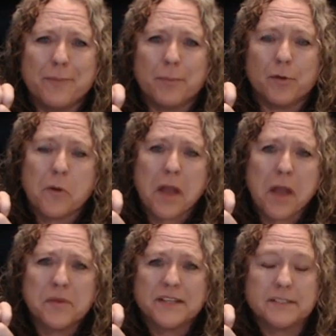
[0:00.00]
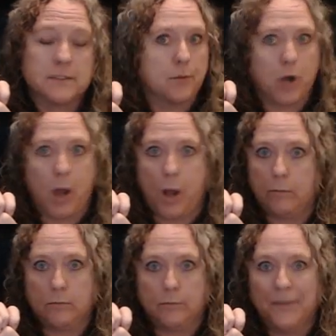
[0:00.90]
people are okay with it, some are not.
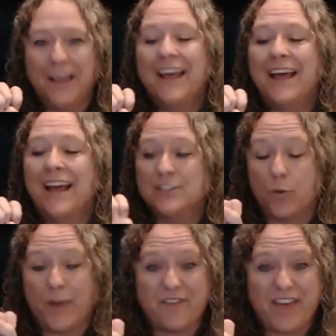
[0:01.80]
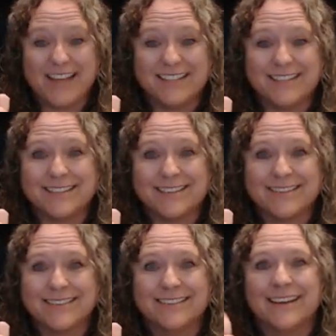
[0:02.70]
So we have S,
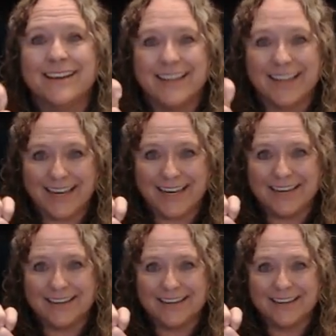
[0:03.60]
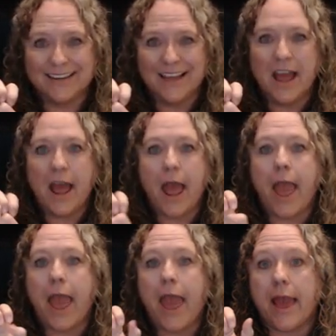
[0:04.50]
E,
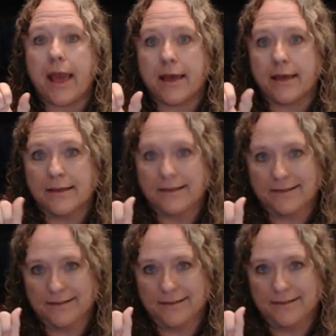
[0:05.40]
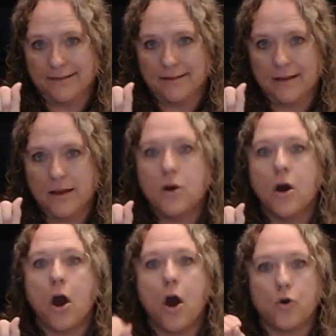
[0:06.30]
A,
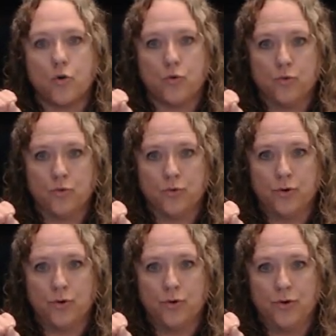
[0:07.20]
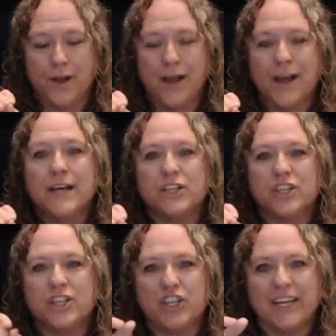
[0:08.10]
O,
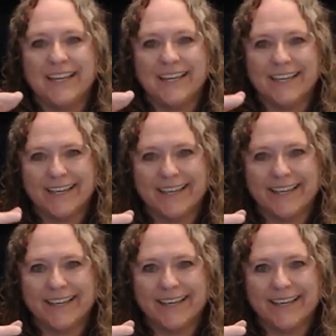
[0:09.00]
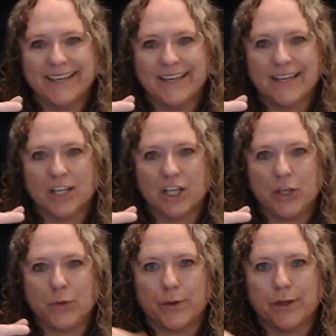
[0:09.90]
G, Q,